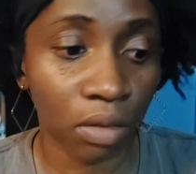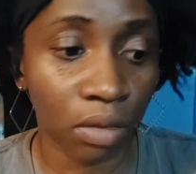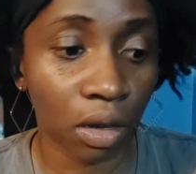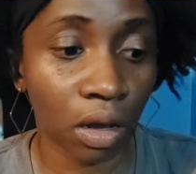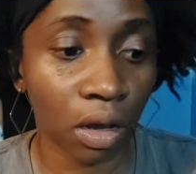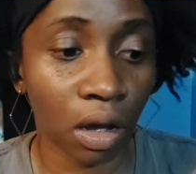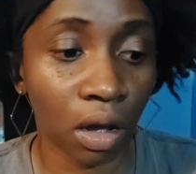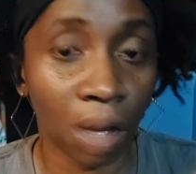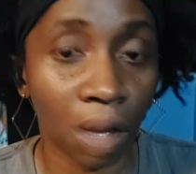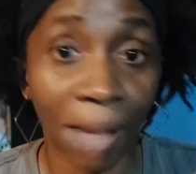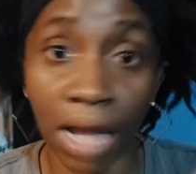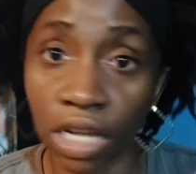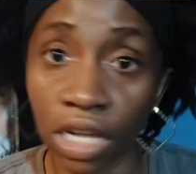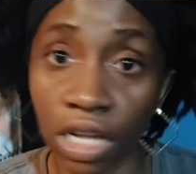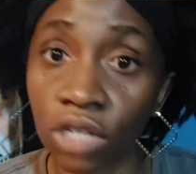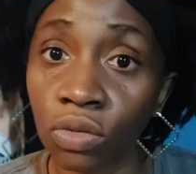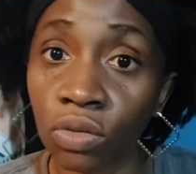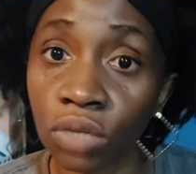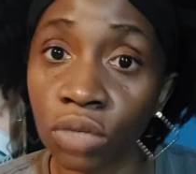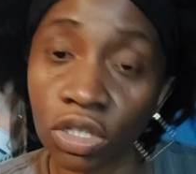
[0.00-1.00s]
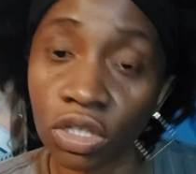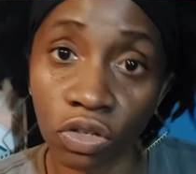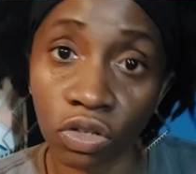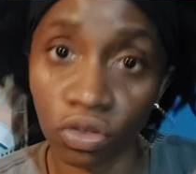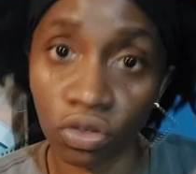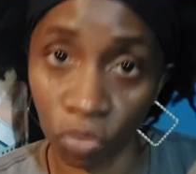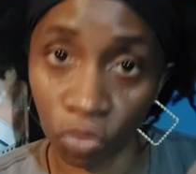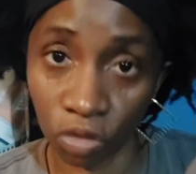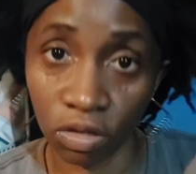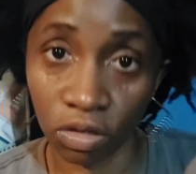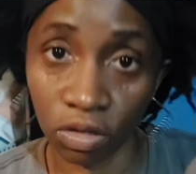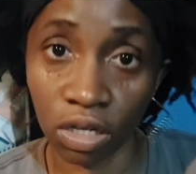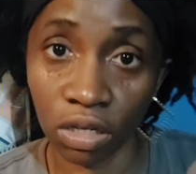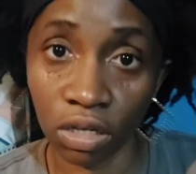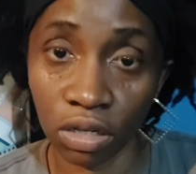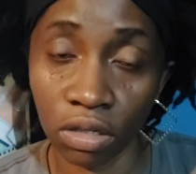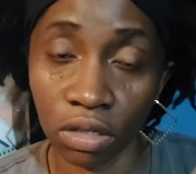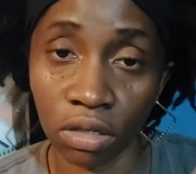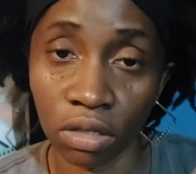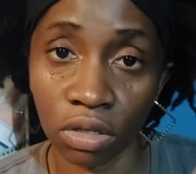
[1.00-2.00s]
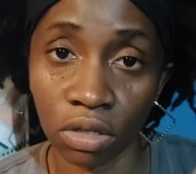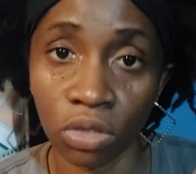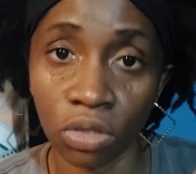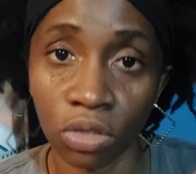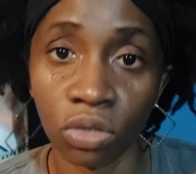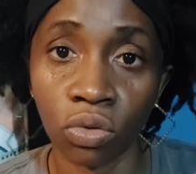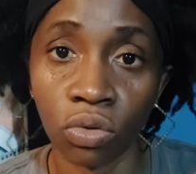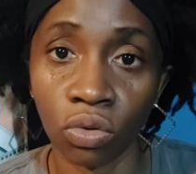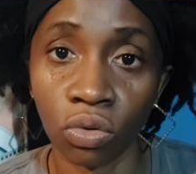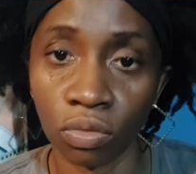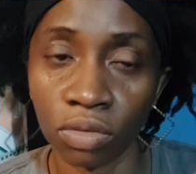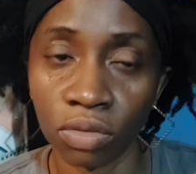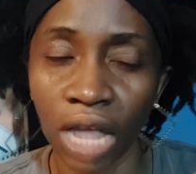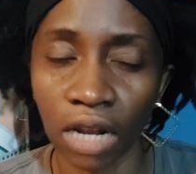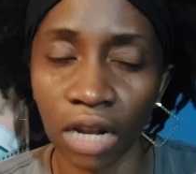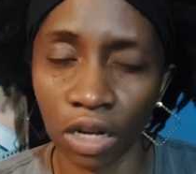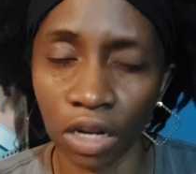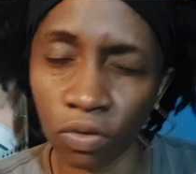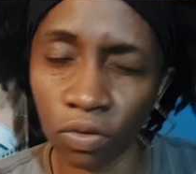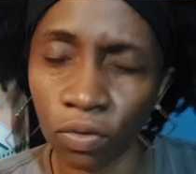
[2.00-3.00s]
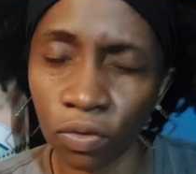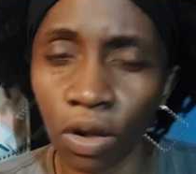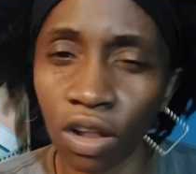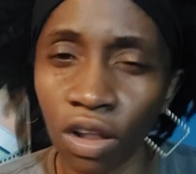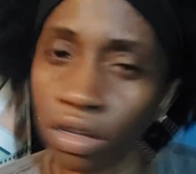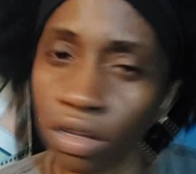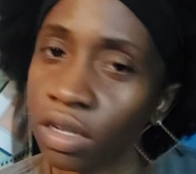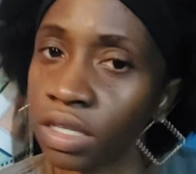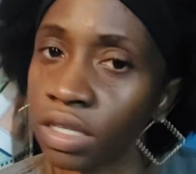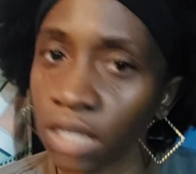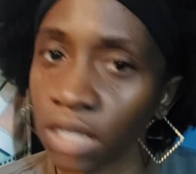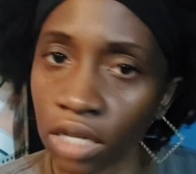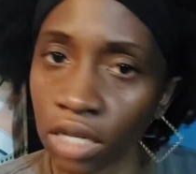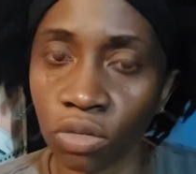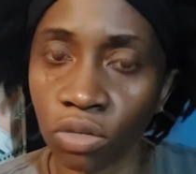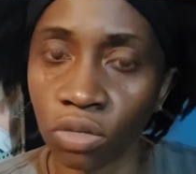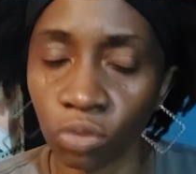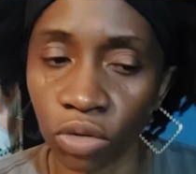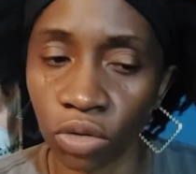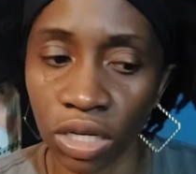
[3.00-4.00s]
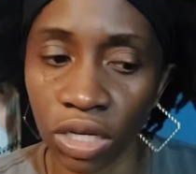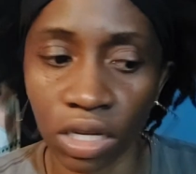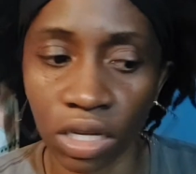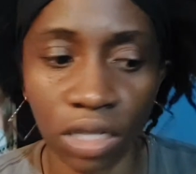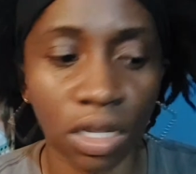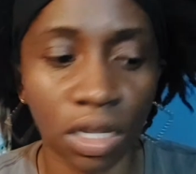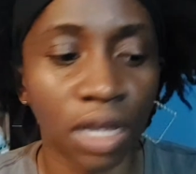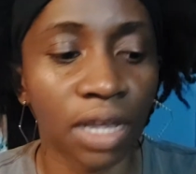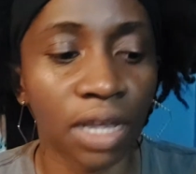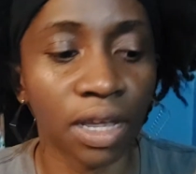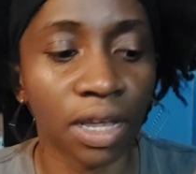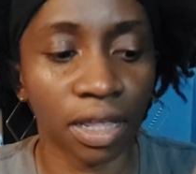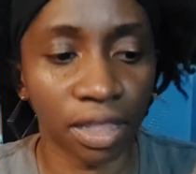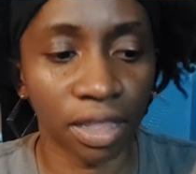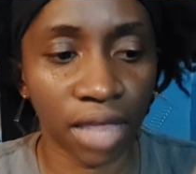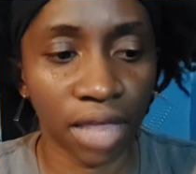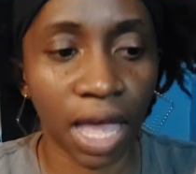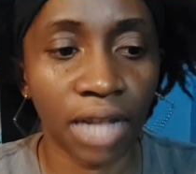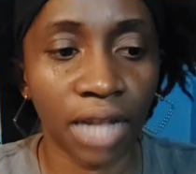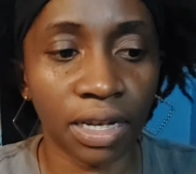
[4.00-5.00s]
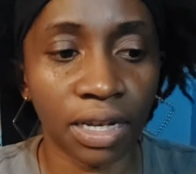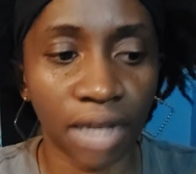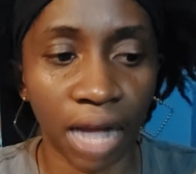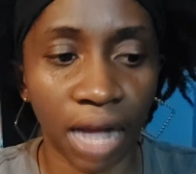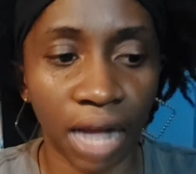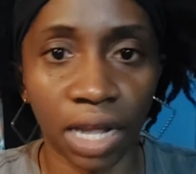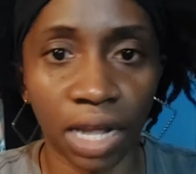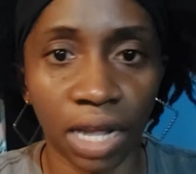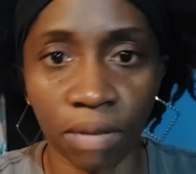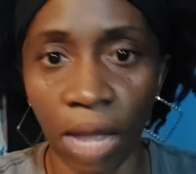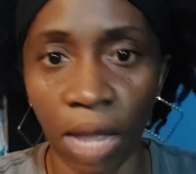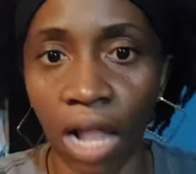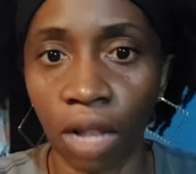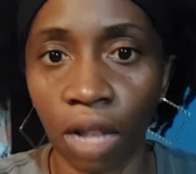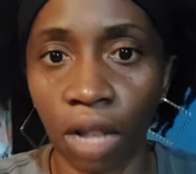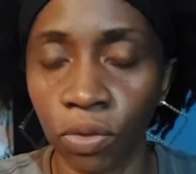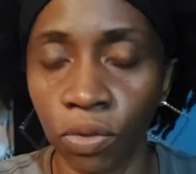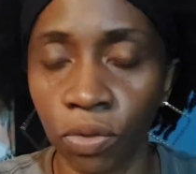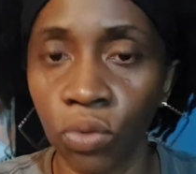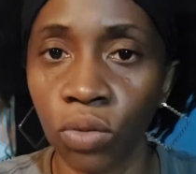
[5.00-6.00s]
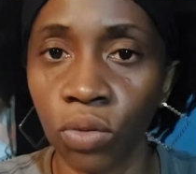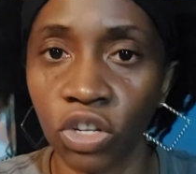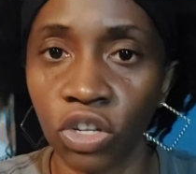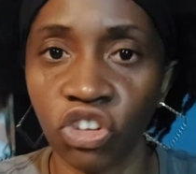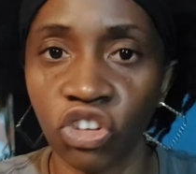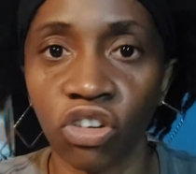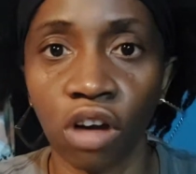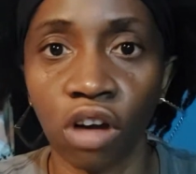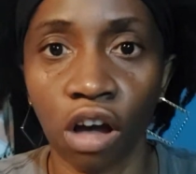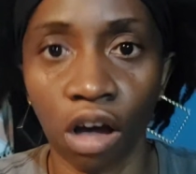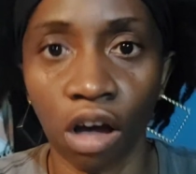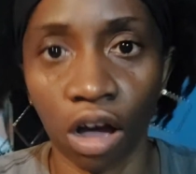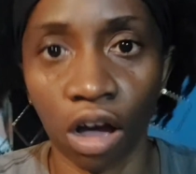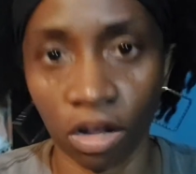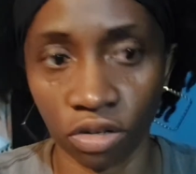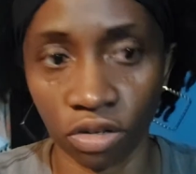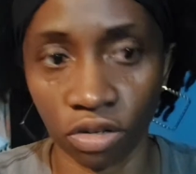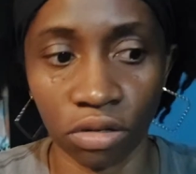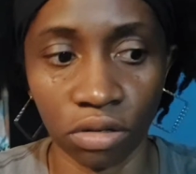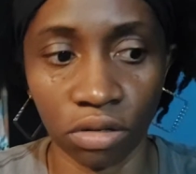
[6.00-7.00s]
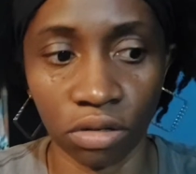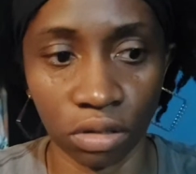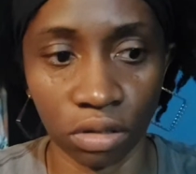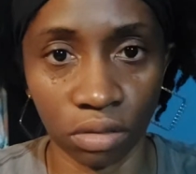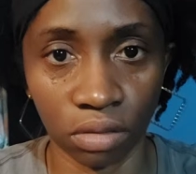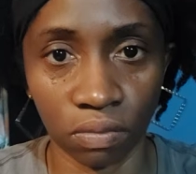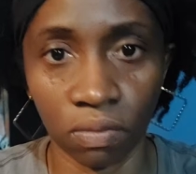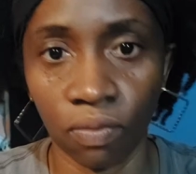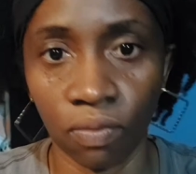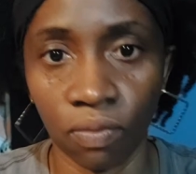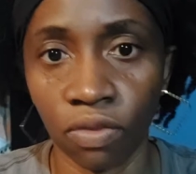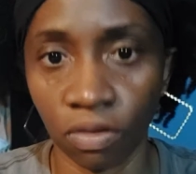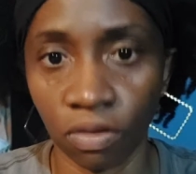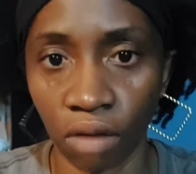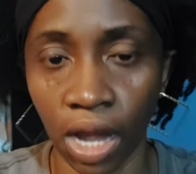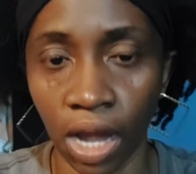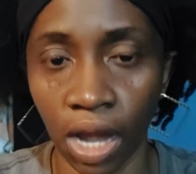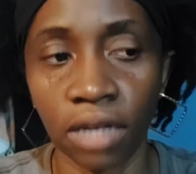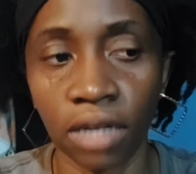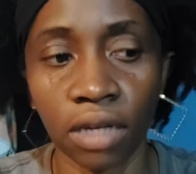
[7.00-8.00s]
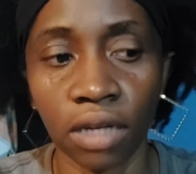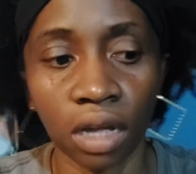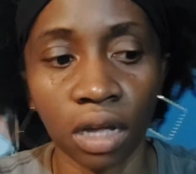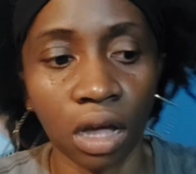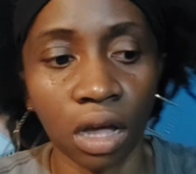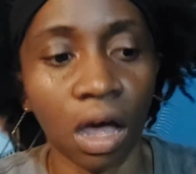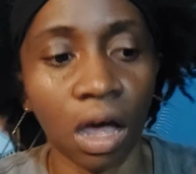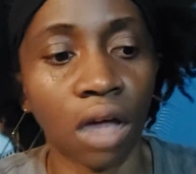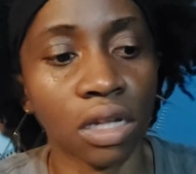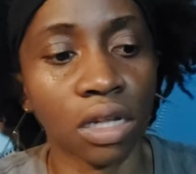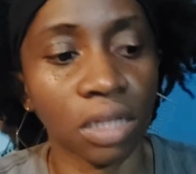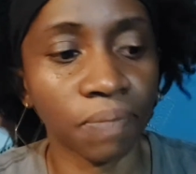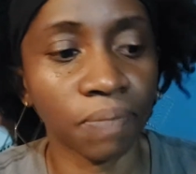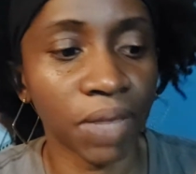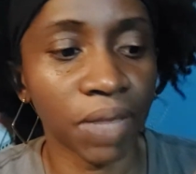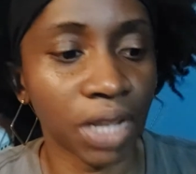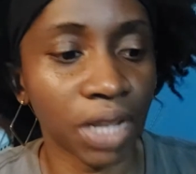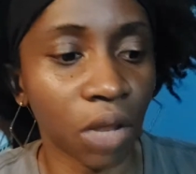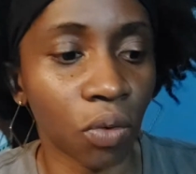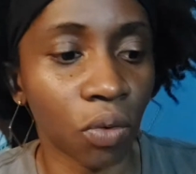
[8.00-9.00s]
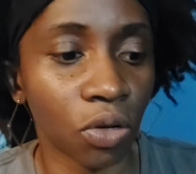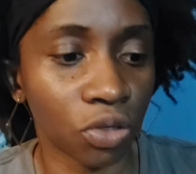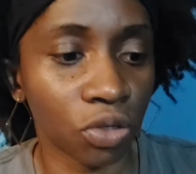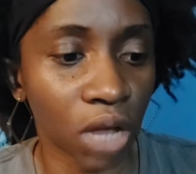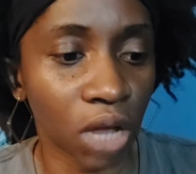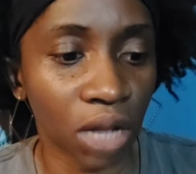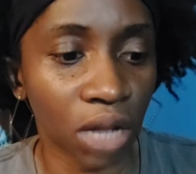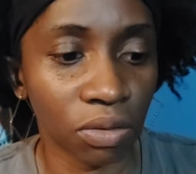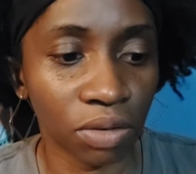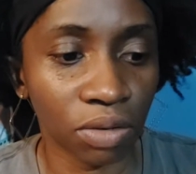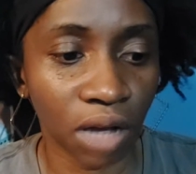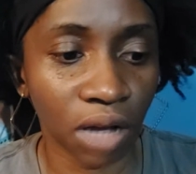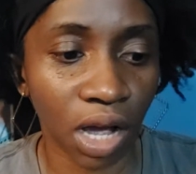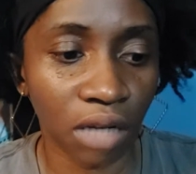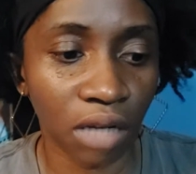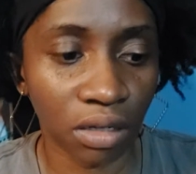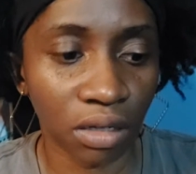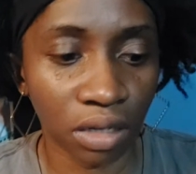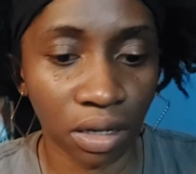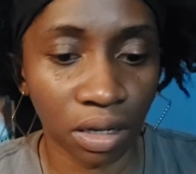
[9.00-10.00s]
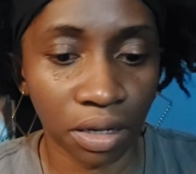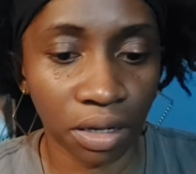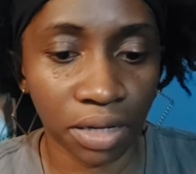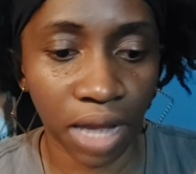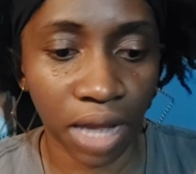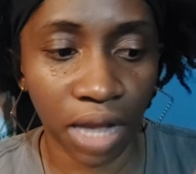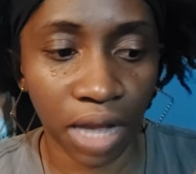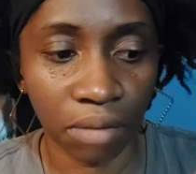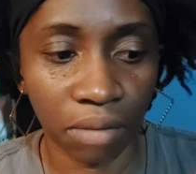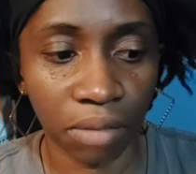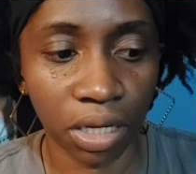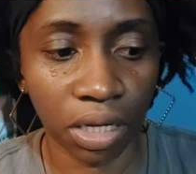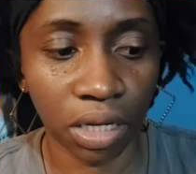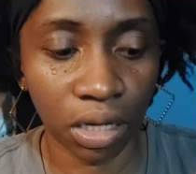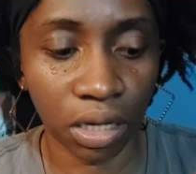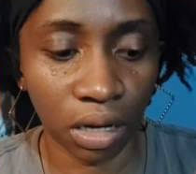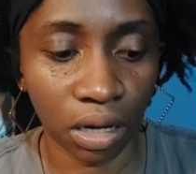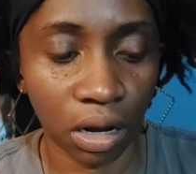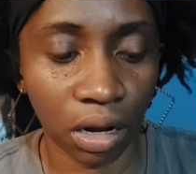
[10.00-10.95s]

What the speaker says: anecdotes are stories, so that can fall under testimonies, then that can help you with your article, right? Something that also helps with articles can be